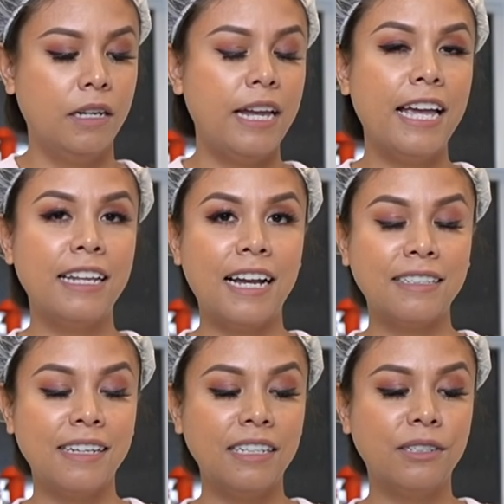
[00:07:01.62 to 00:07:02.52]
And as
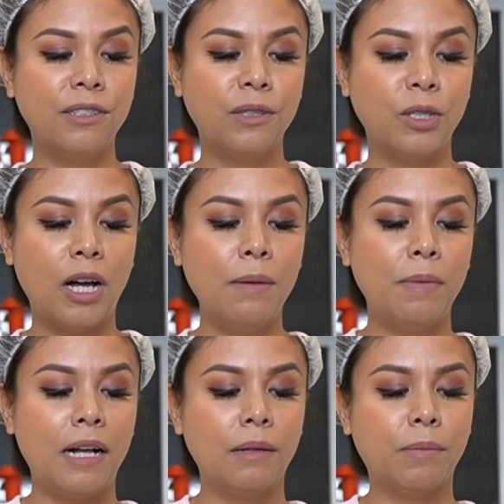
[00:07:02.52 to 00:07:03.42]
I get nearer to the top,
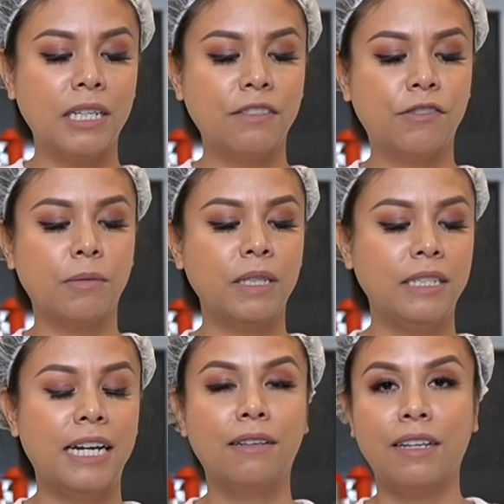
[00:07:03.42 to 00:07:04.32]
I'll press firmly
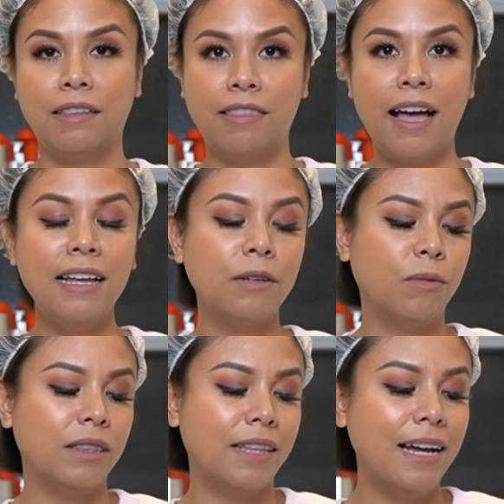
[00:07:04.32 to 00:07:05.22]
down like that. And
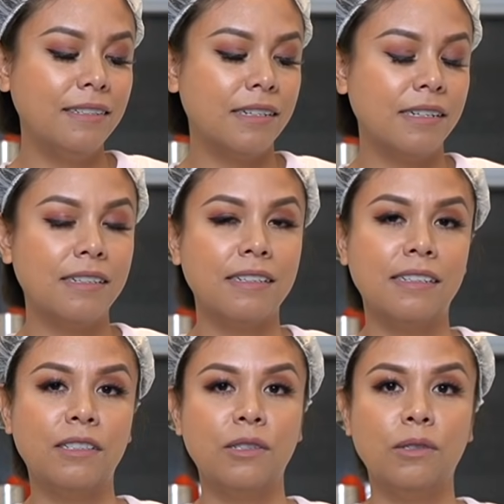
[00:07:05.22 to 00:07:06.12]
what that does
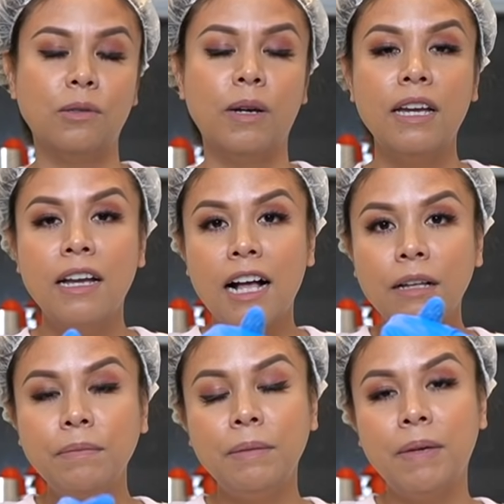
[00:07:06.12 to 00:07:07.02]
is to
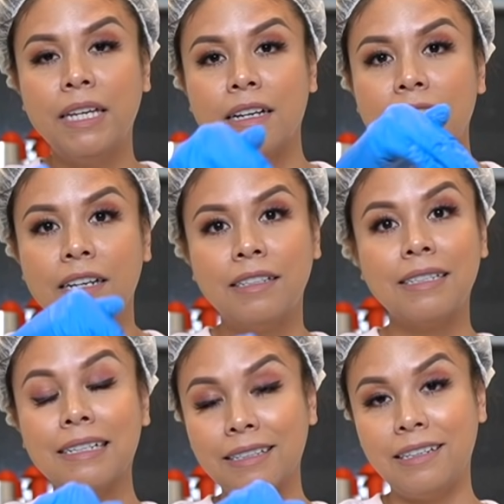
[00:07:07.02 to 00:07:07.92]
help me make a nice
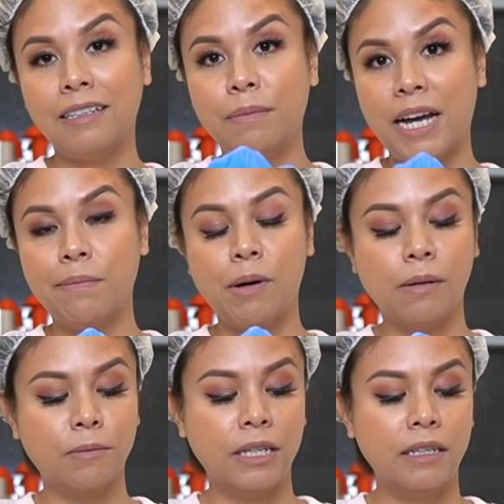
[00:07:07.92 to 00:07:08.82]
clean bath
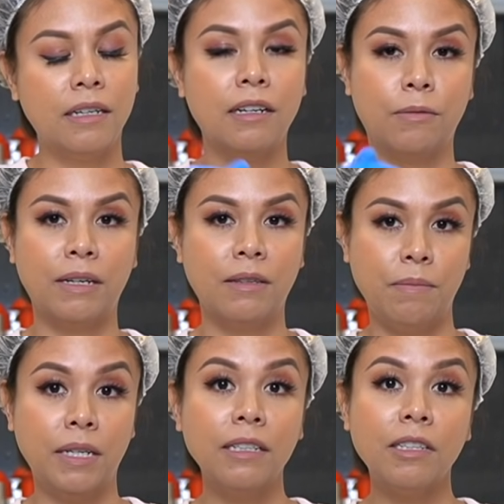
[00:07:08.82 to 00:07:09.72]
bomb ring around the
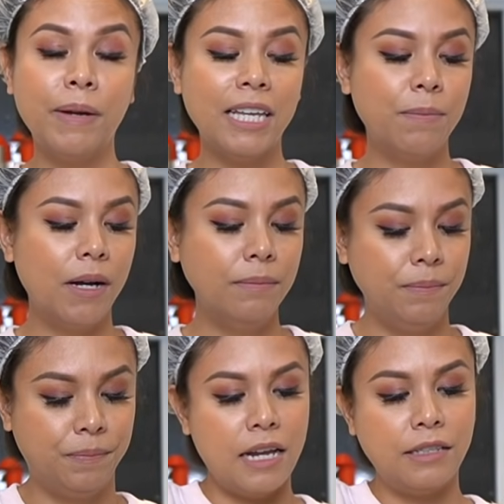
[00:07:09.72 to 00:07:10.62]
middle of the bath bomb.
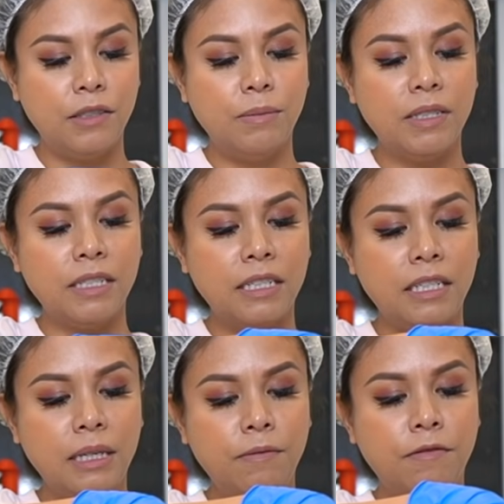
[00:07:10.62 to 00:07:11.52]
And so I'm just going to
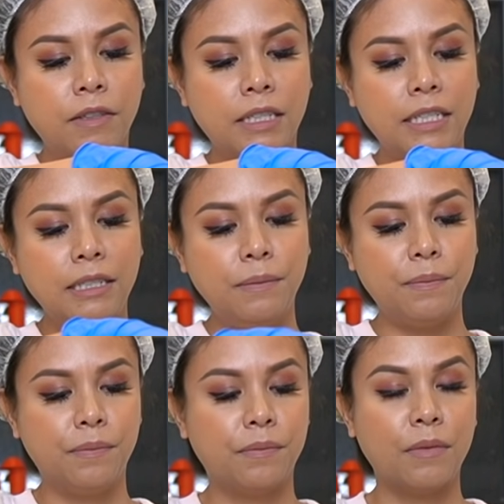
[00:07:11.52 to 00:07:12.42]
keep filling it
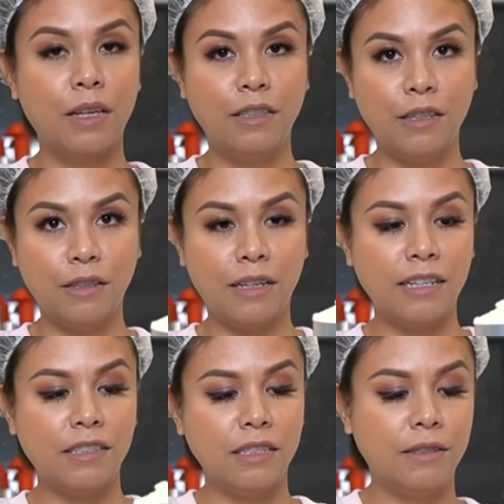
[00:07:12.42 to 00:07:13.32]
until it
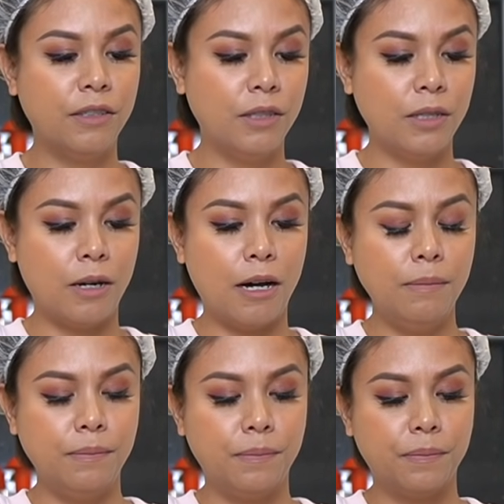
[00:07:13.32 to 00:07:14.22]
gets nearer to the
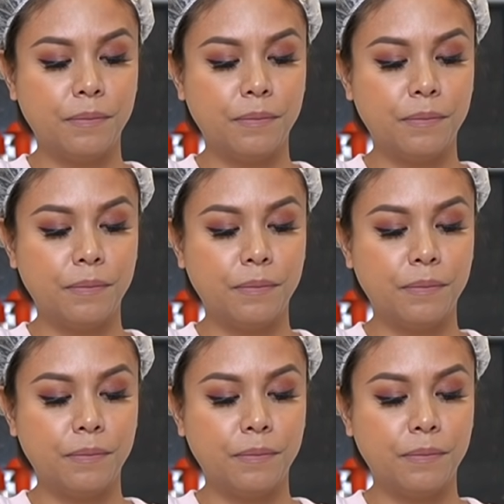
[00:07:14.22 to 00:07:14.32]
top.